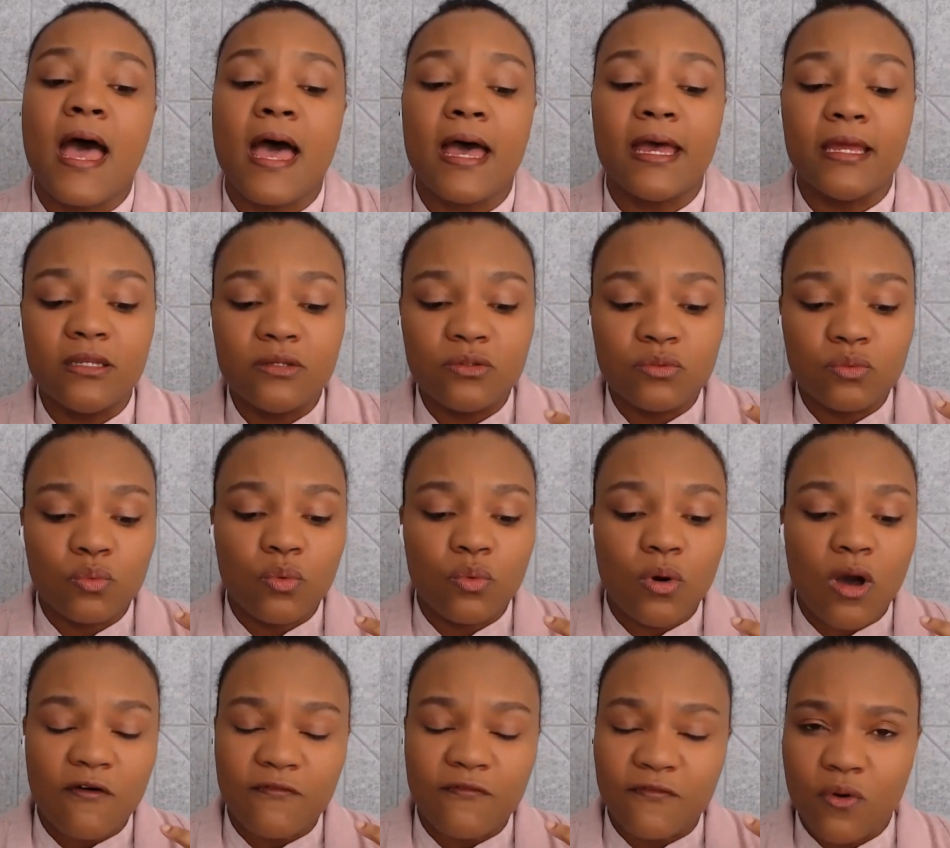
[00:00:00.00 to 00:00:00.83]
And
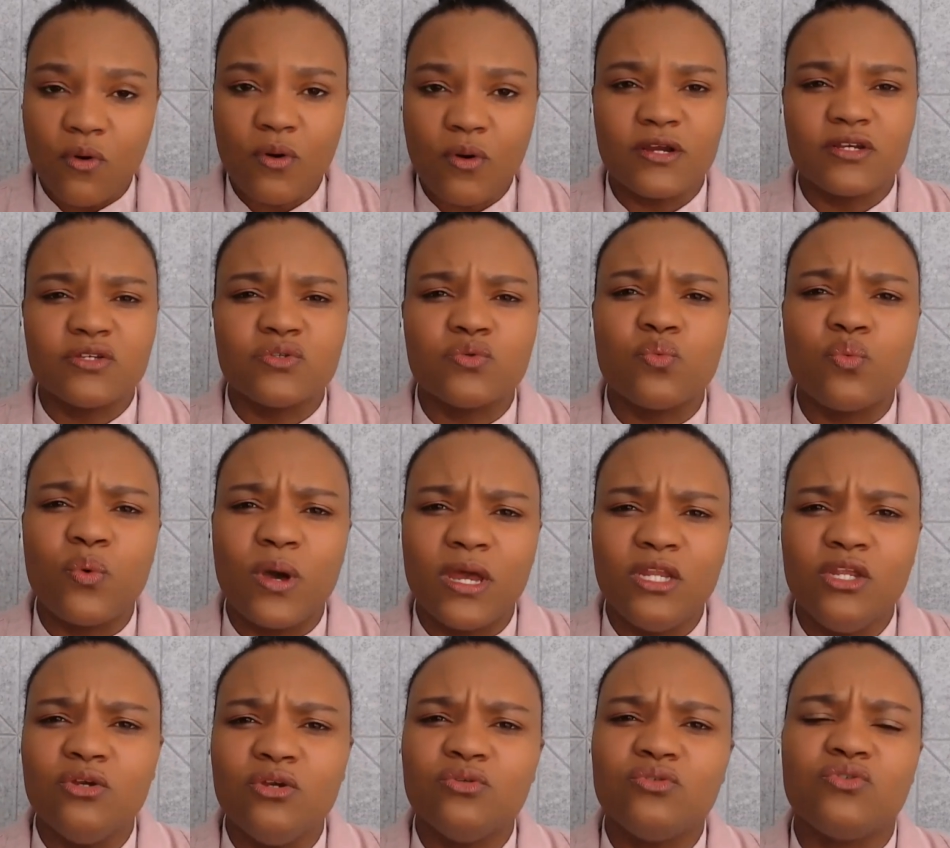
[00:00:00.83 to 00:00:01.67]
of course,
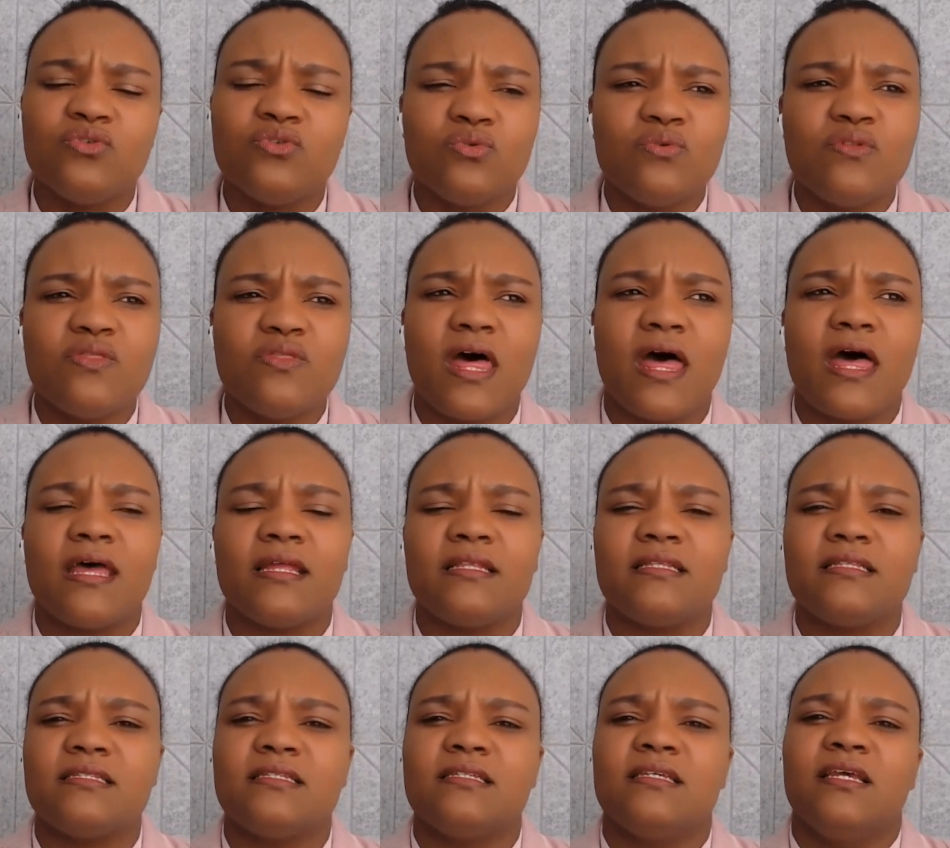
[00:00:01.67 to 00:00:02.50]
when you do
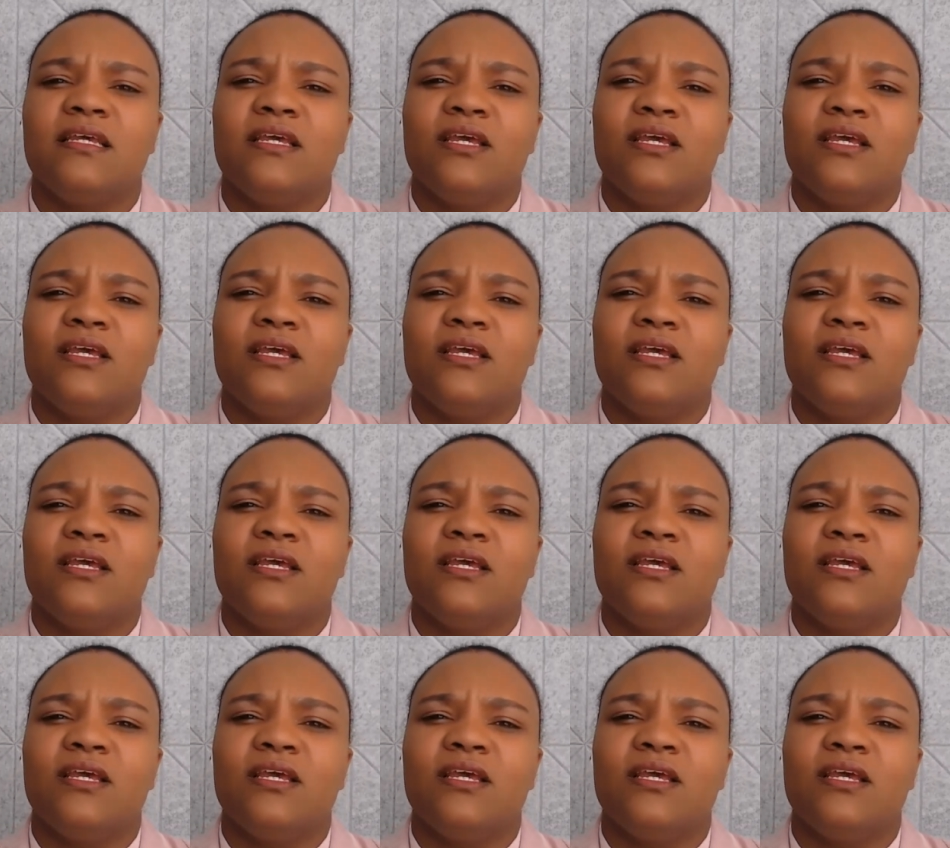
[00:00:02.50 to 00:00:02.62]
that,